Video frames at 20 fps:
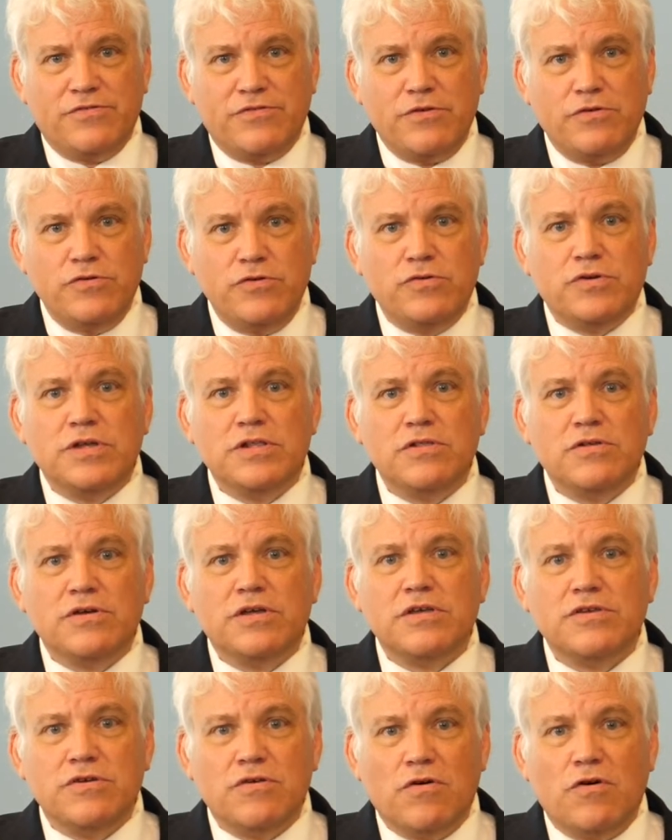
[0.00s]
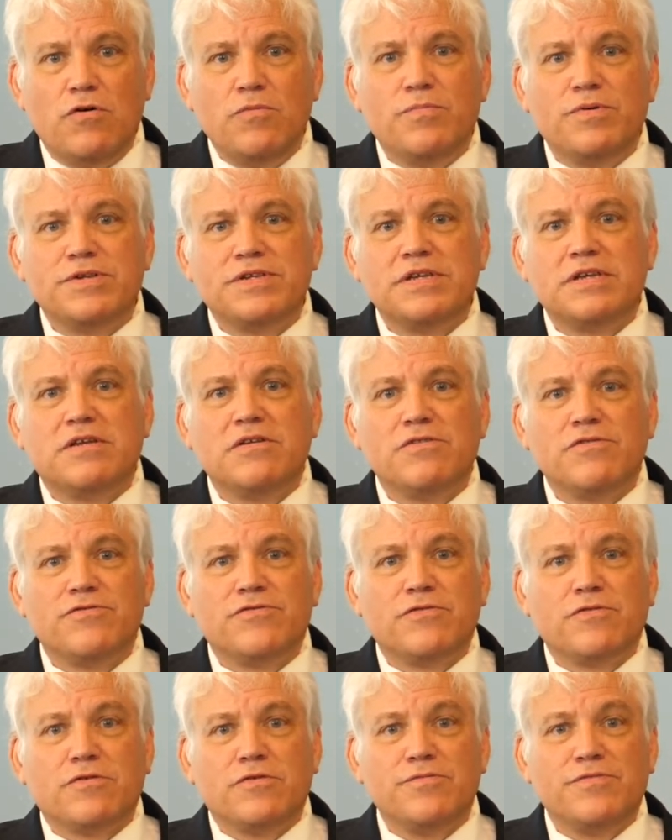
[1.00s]
So you can look at your own particular
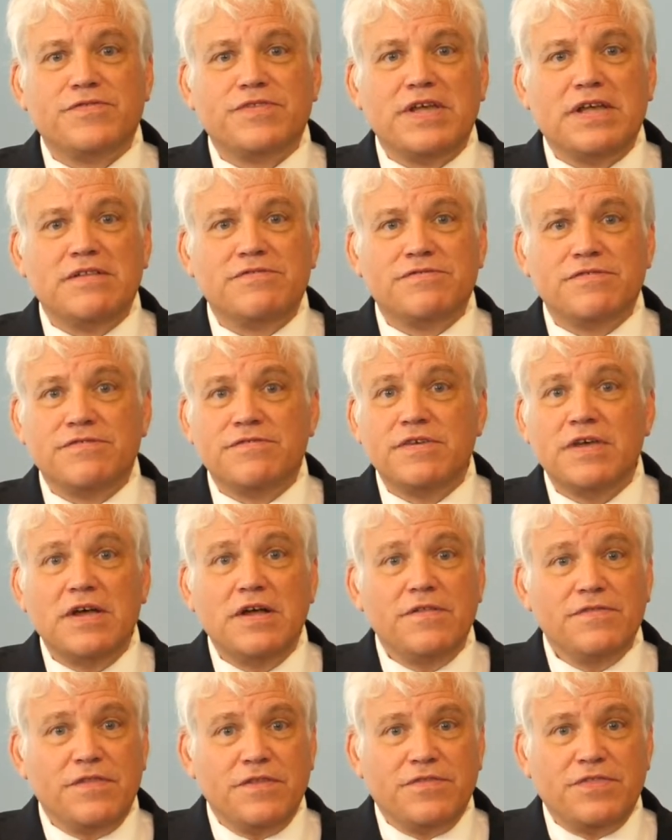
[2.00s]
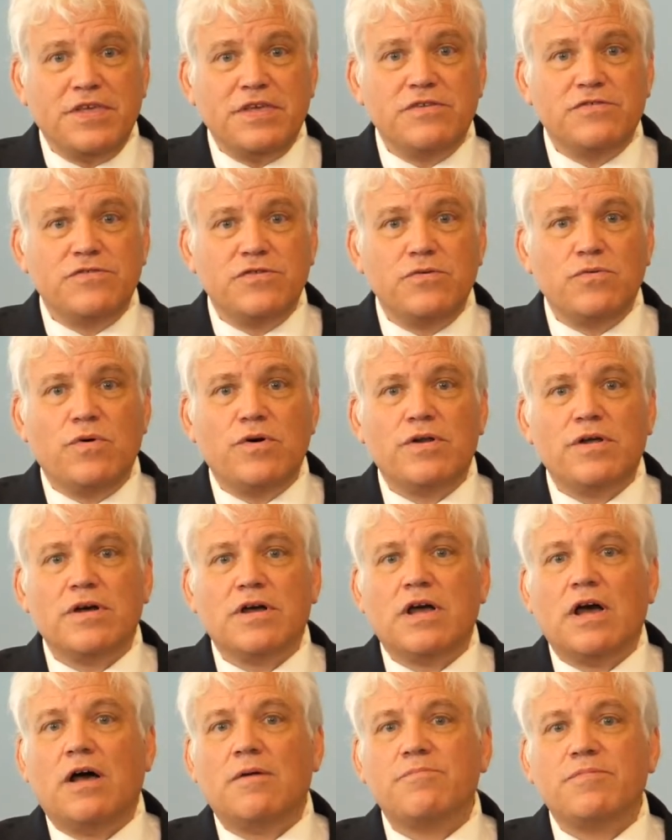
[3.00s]
circumstances, the things you want
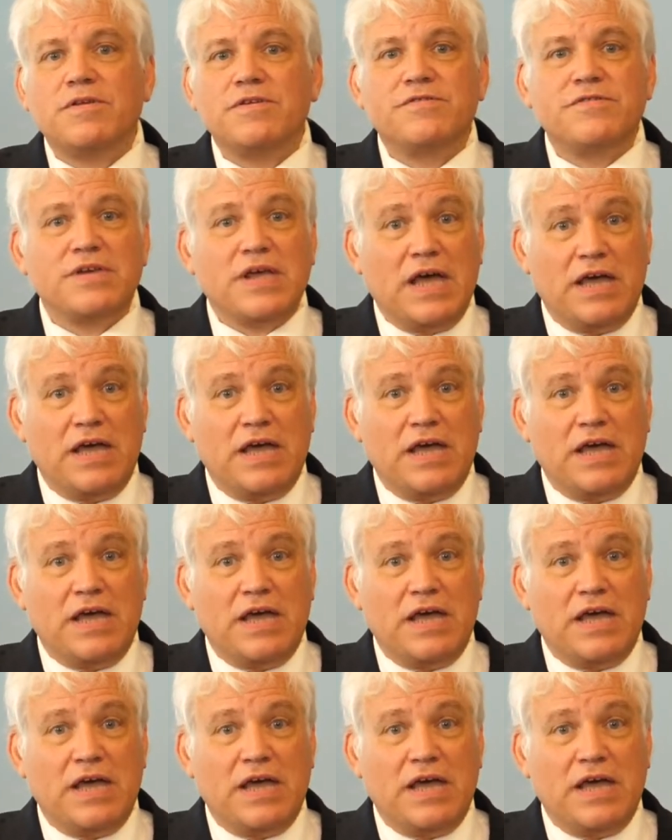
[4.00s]
to accomplish